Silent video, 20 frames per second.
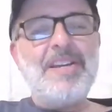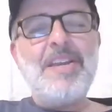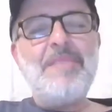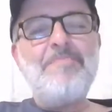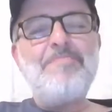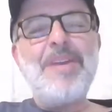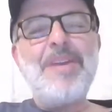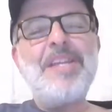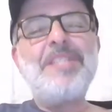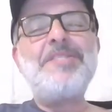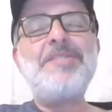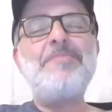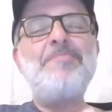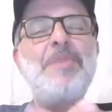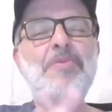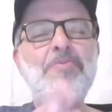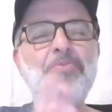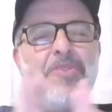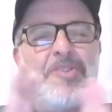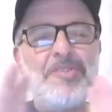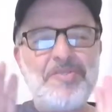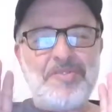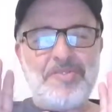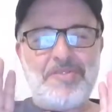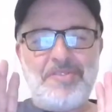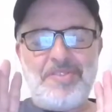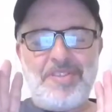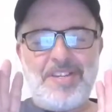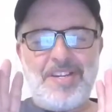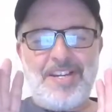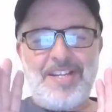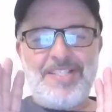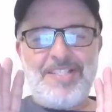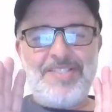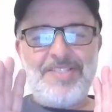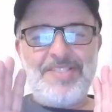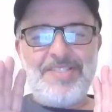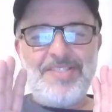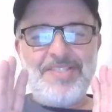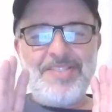it makes me wonder, you
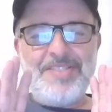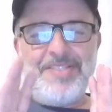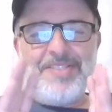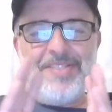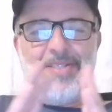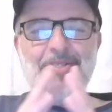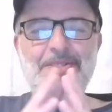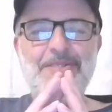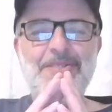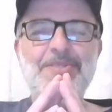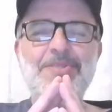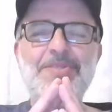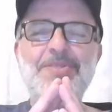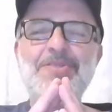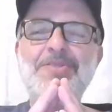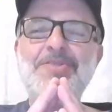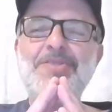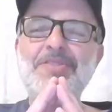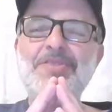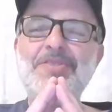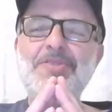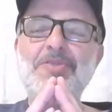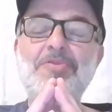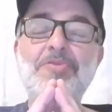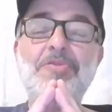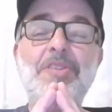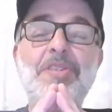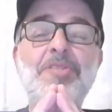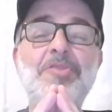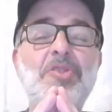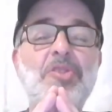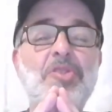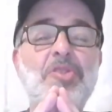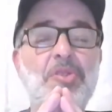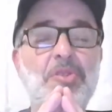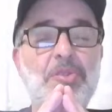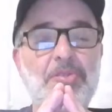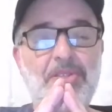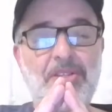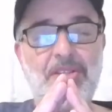guys. This is just a crazy
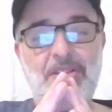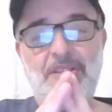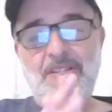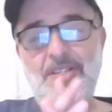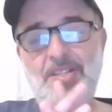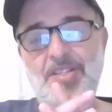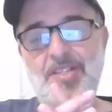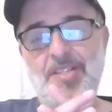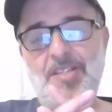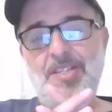theory.